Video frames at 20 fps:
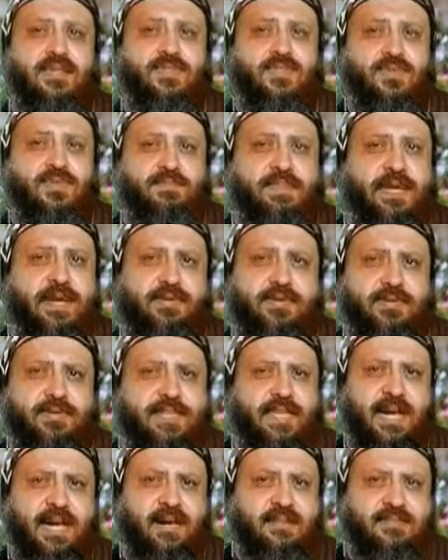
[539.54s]
to marry
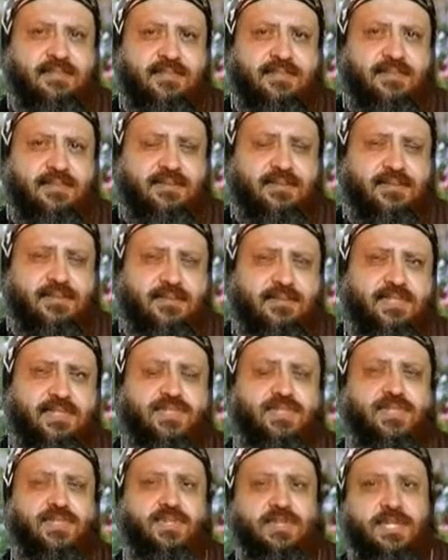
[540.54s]
without
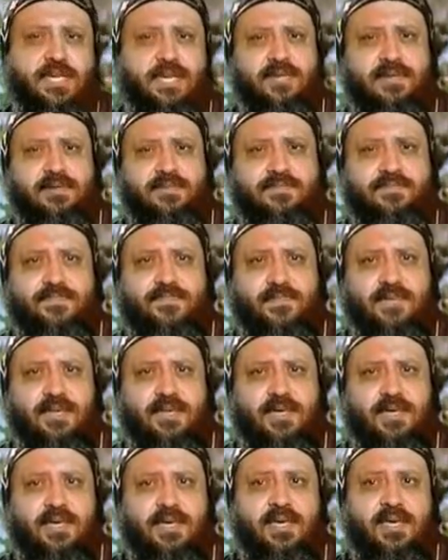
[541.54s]
discerning.
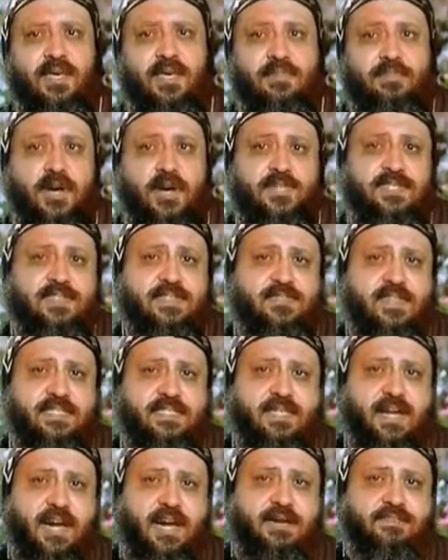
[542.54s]
Most of the
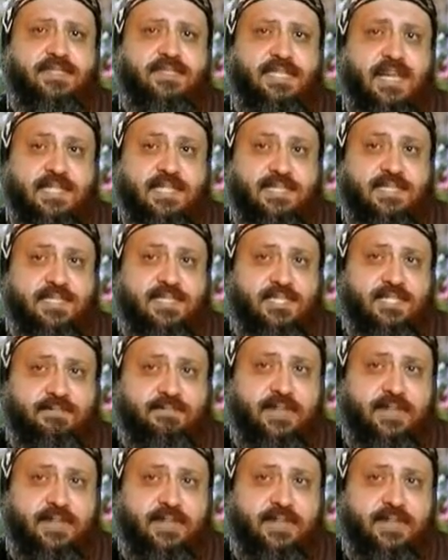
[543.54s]
time, such